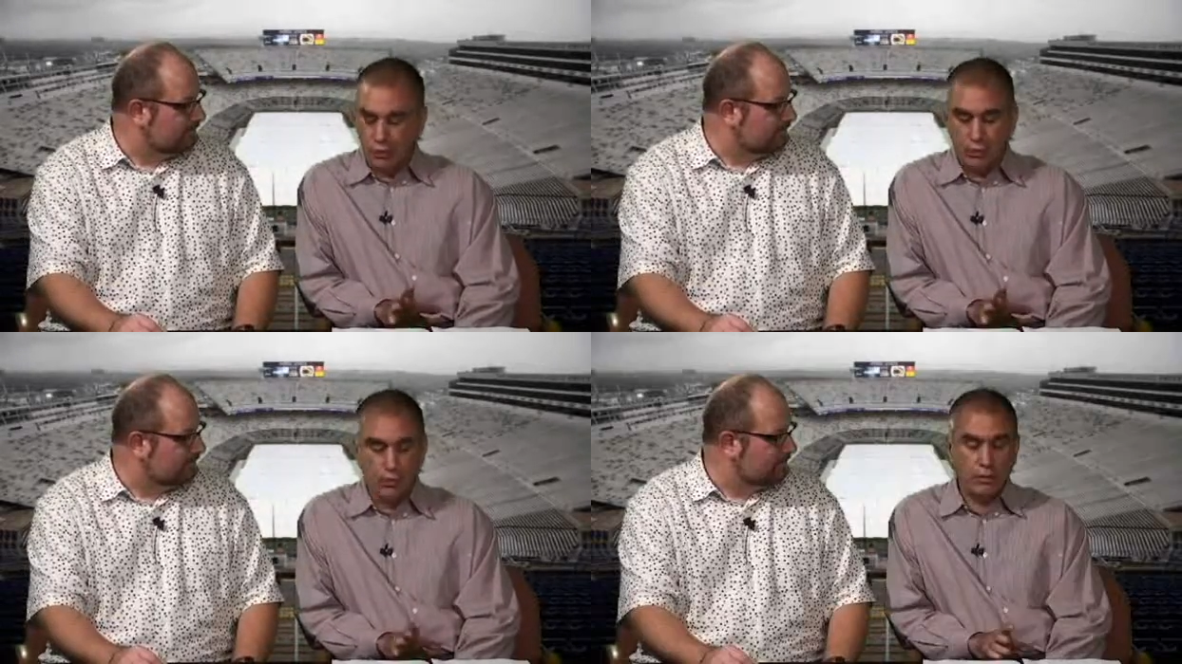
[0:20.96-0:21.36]
Speaker 1: some
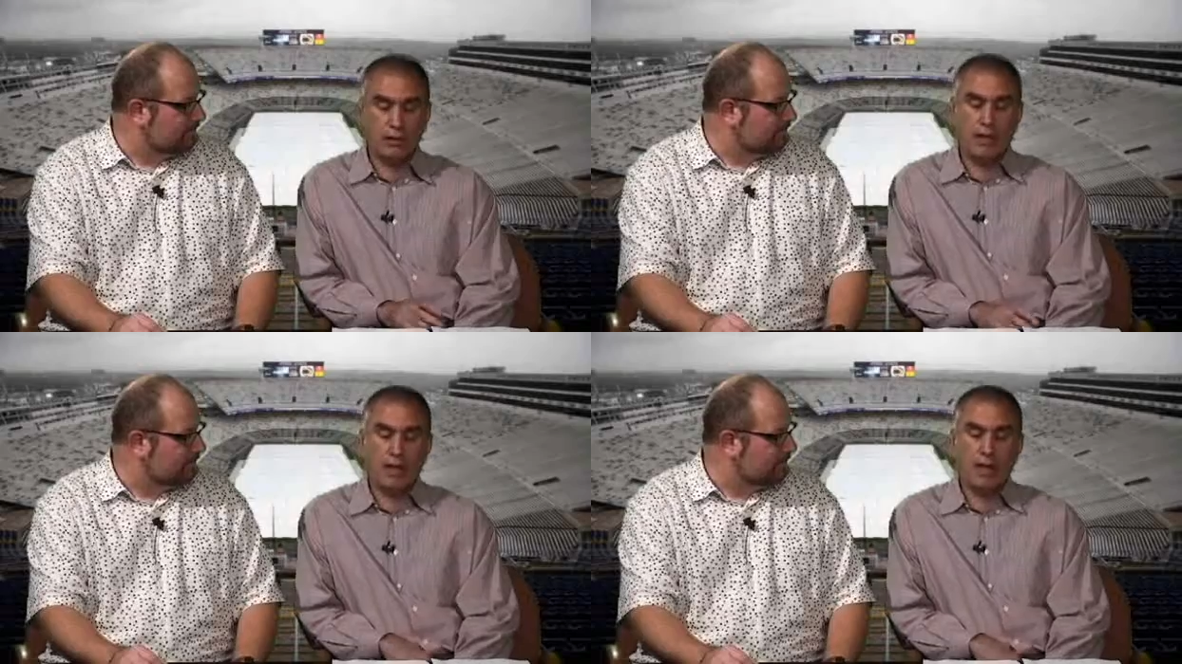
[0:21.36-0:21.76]

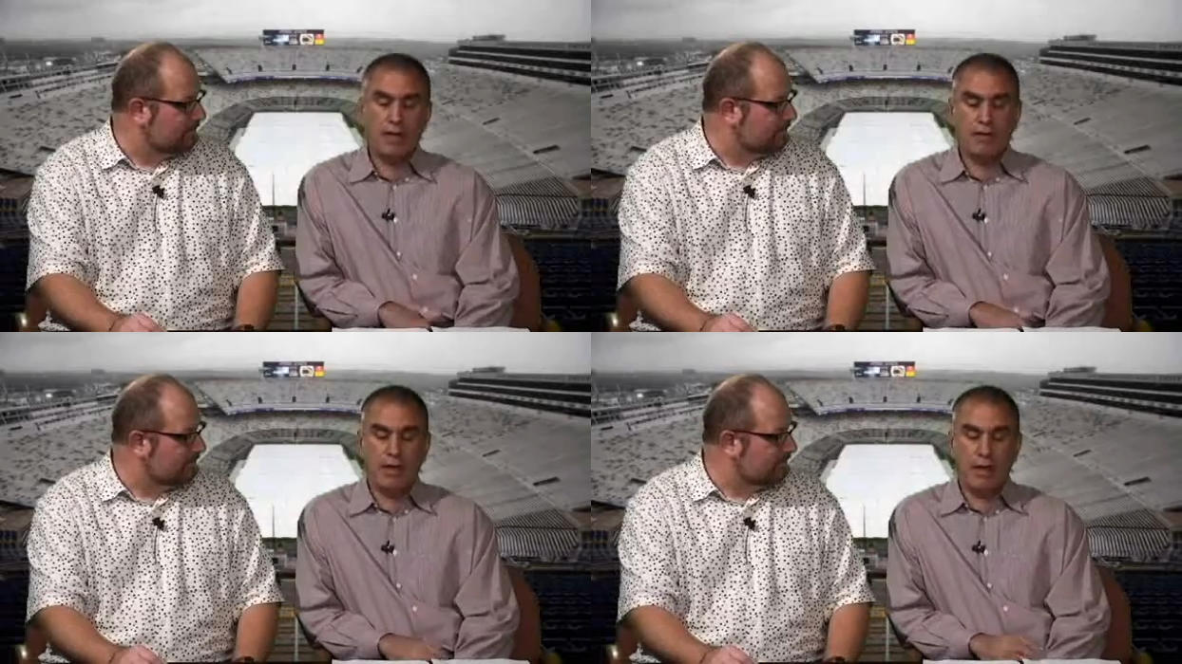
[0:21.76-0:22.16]
holes,
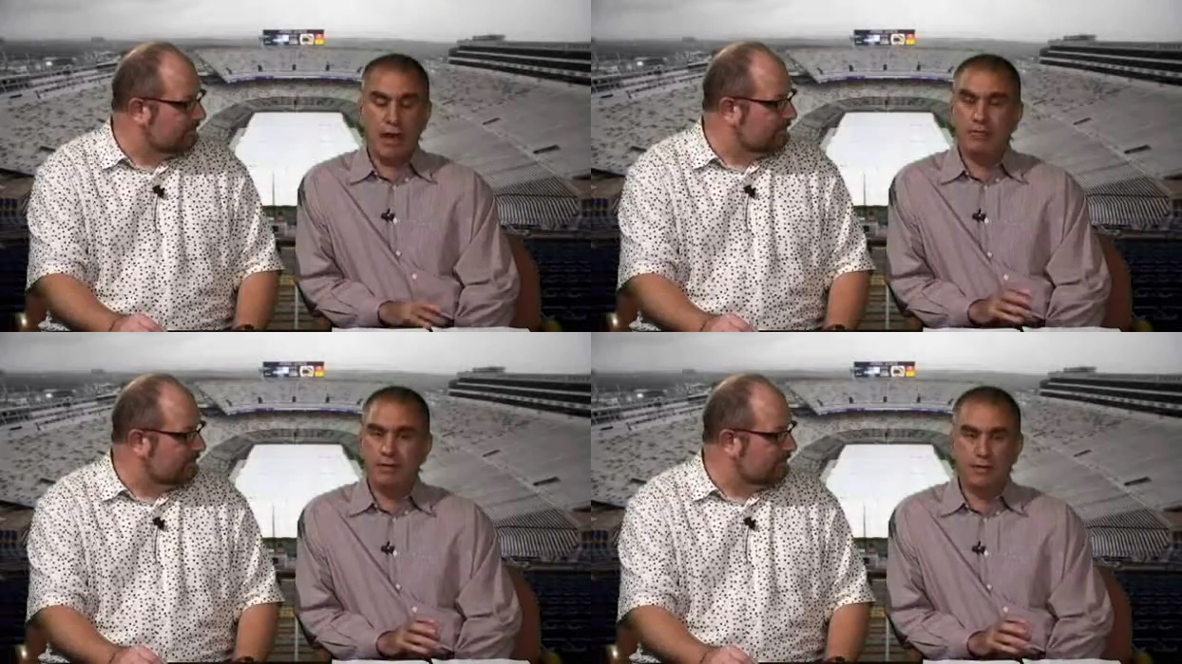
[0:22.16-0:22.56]
and they
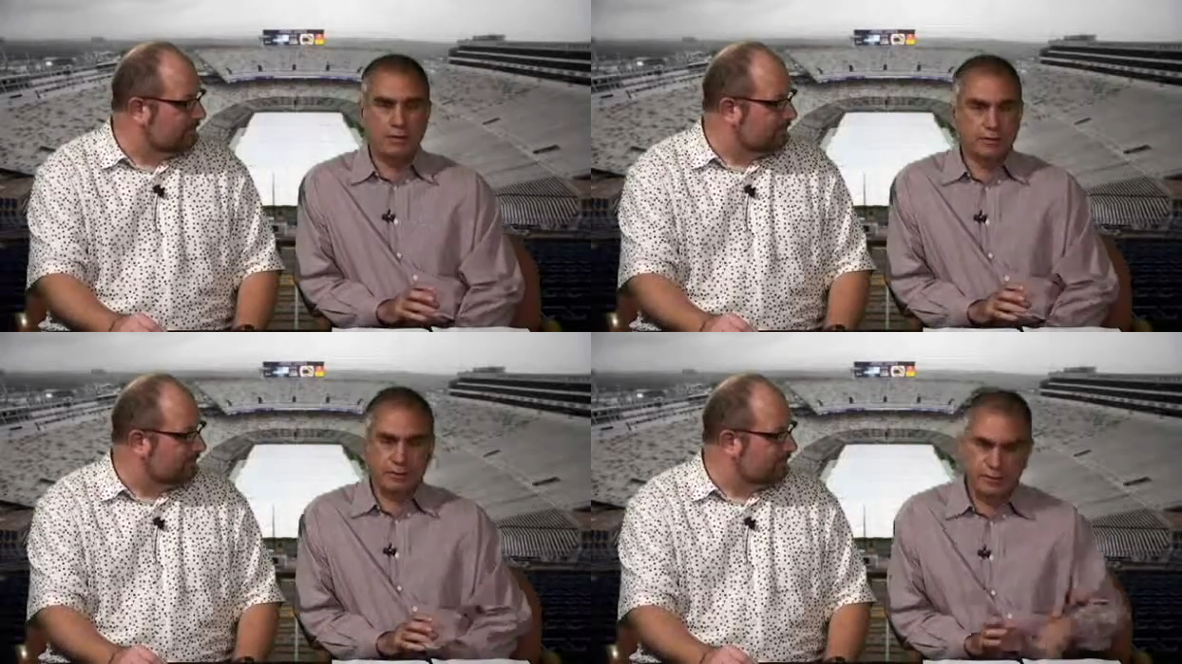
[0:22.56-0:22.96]
have
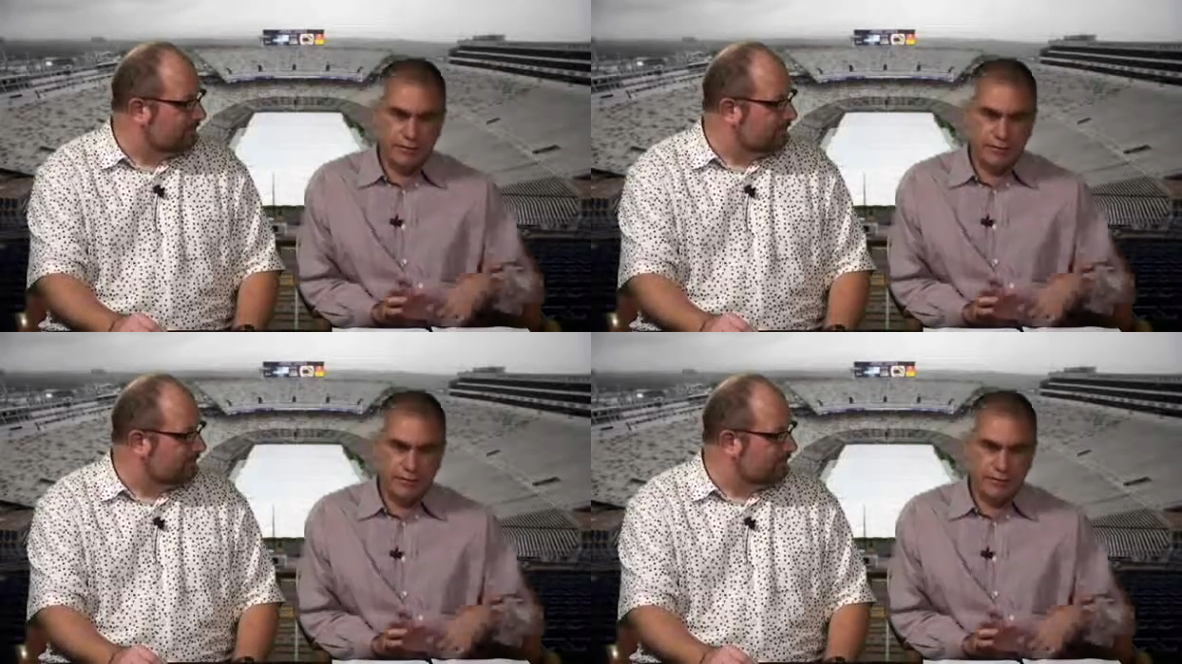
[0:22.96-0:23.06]
uh,